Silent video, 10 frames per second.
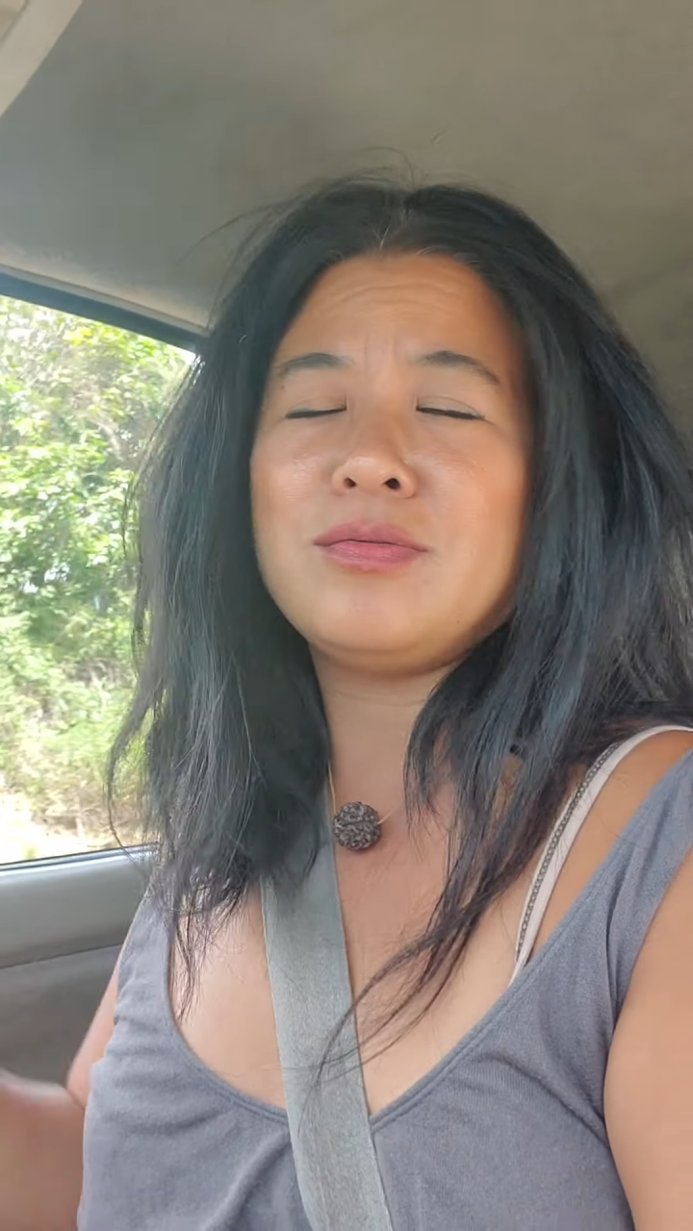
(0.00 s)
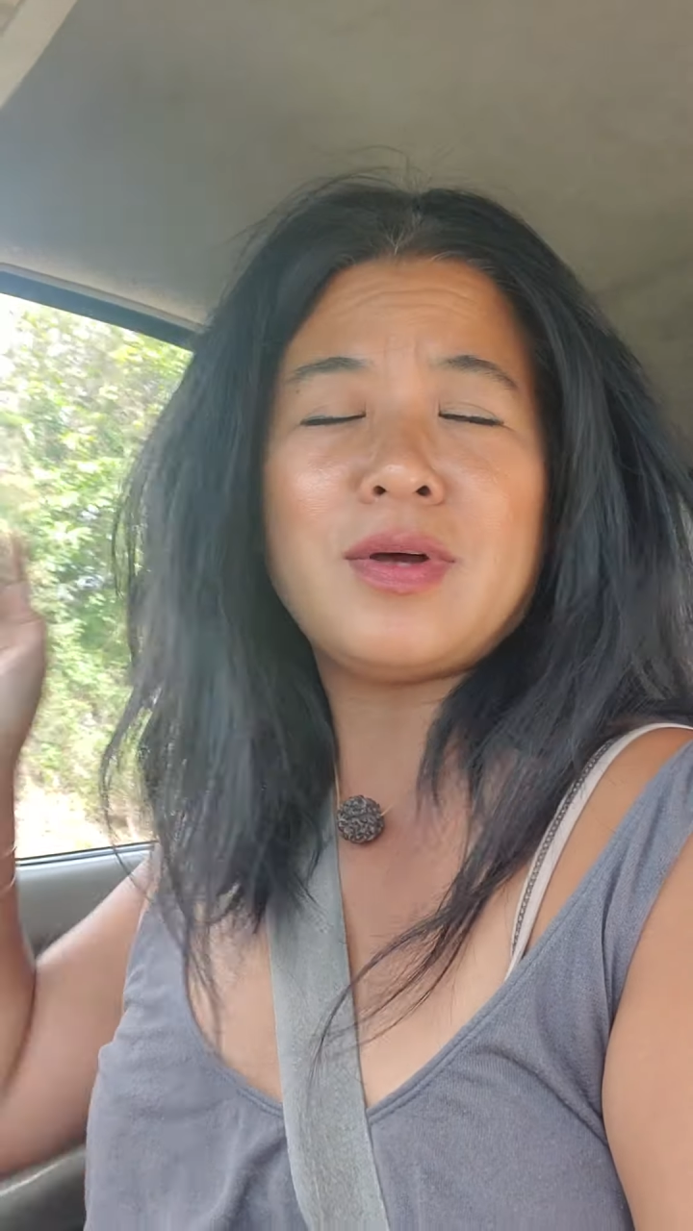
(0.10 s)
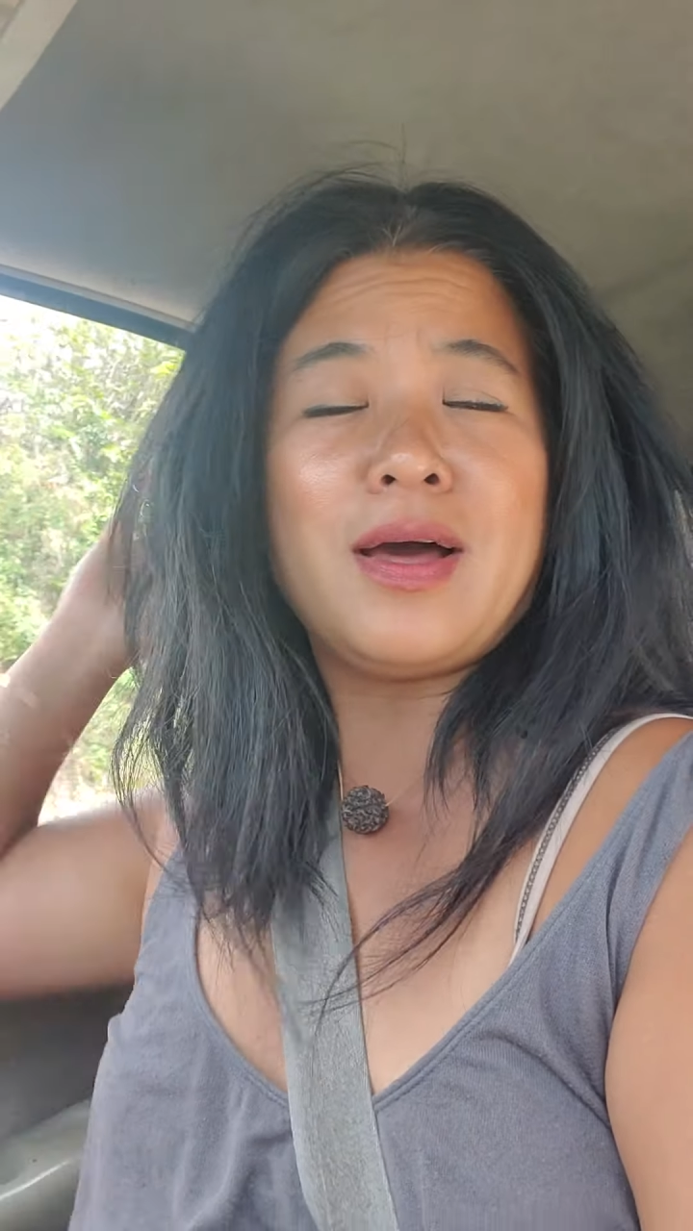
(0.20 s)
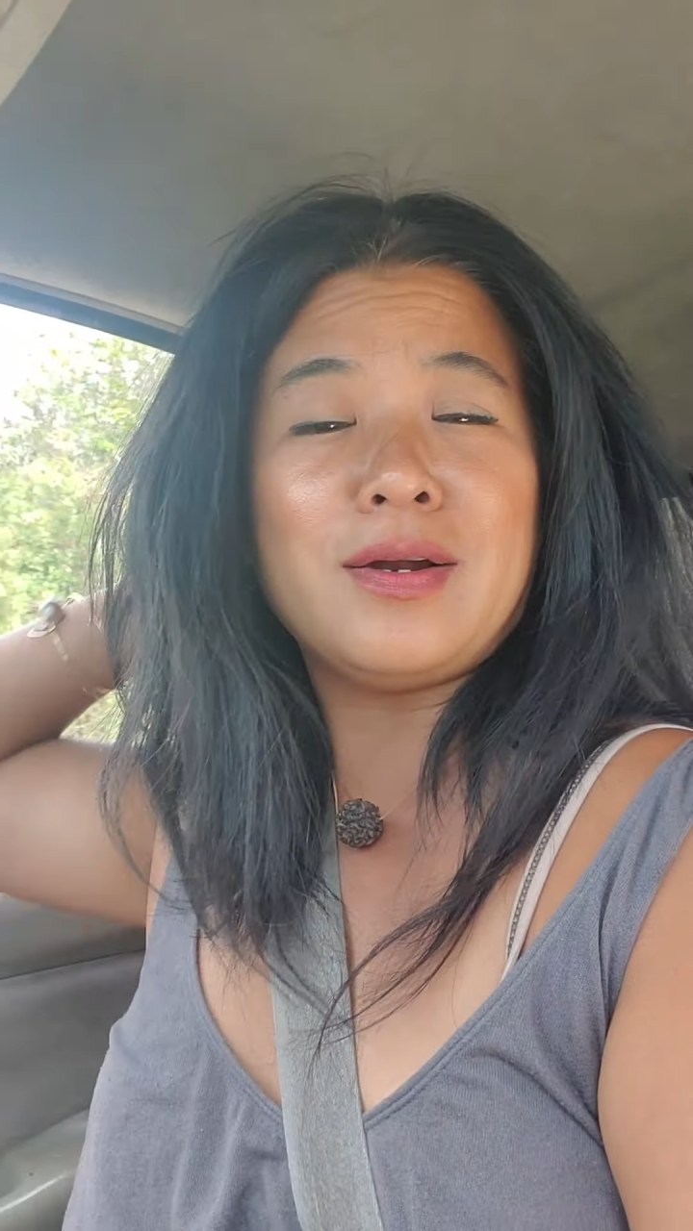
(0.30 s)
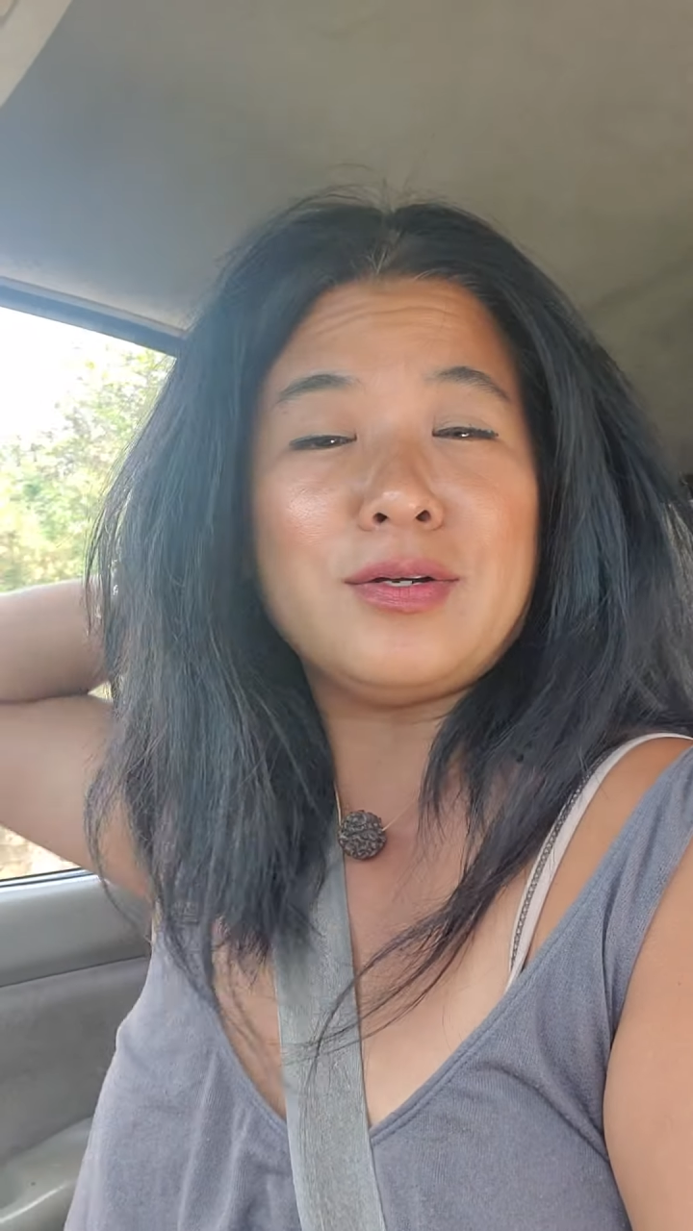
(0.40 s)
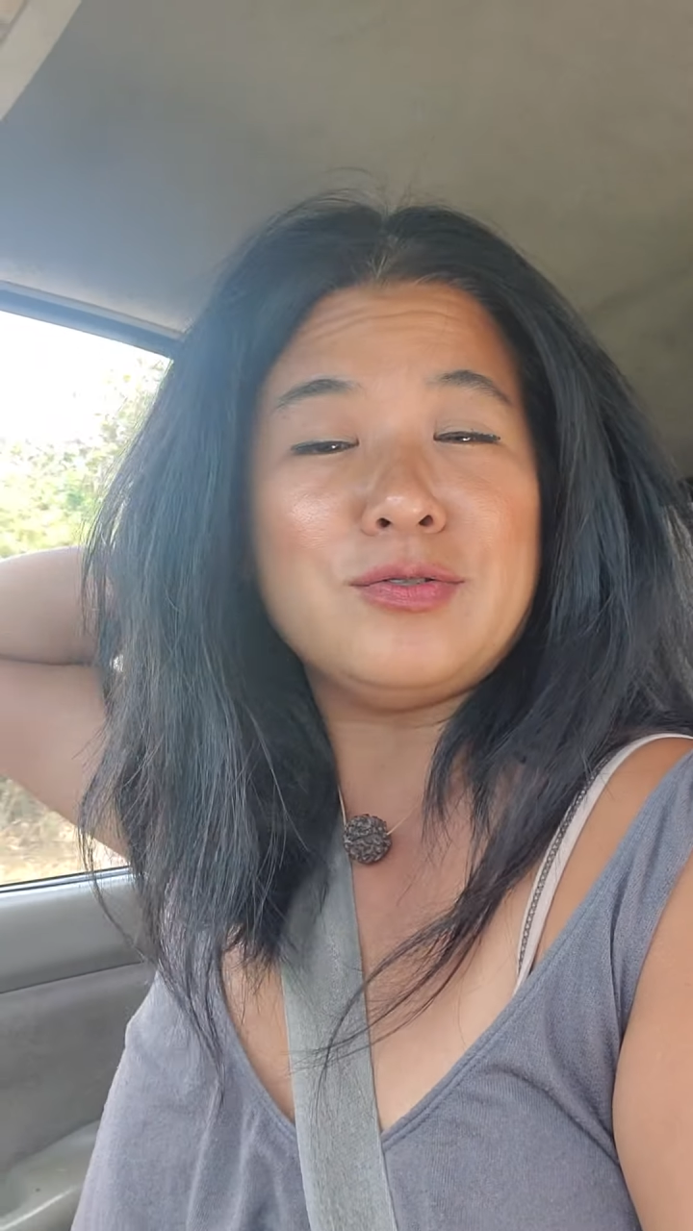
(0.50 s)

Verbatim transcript: I don't know,